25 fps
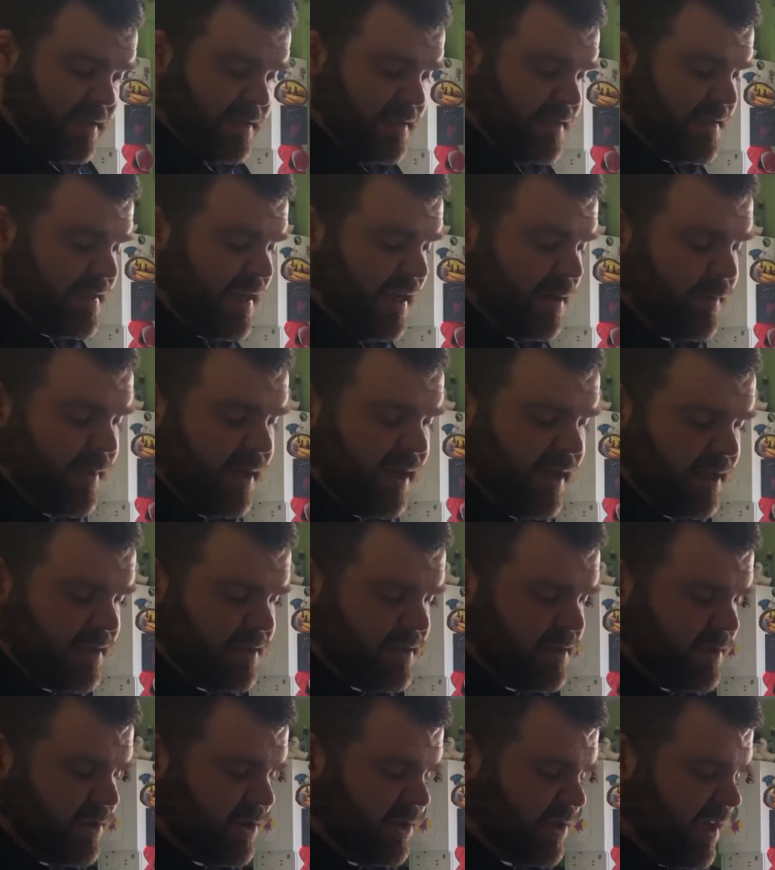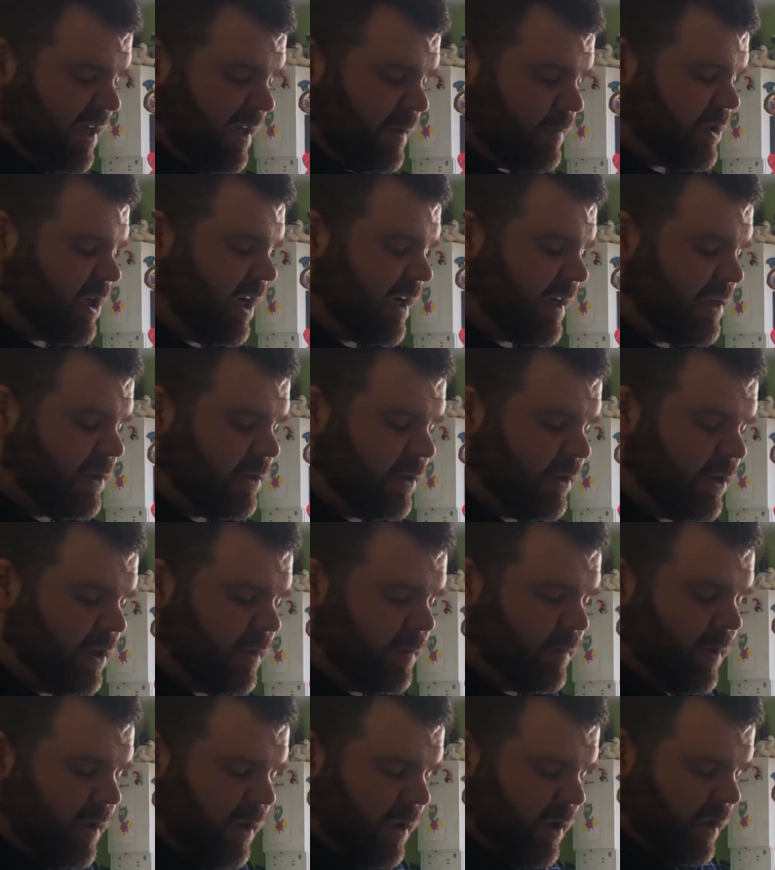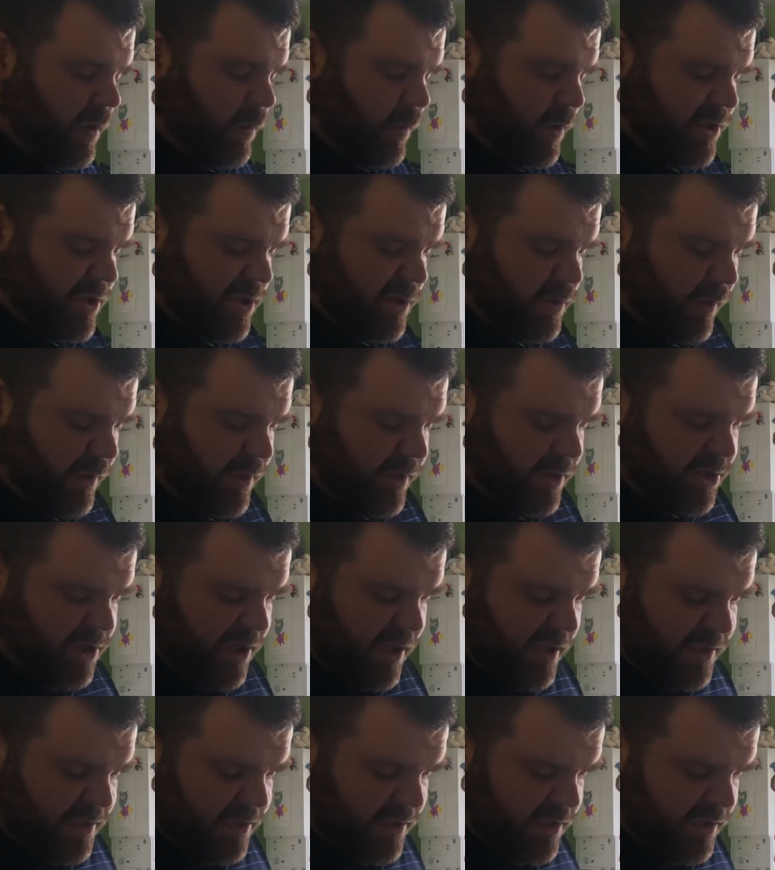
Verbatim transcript: to 10 minutes. Just keep checking on them. We just want the cheese to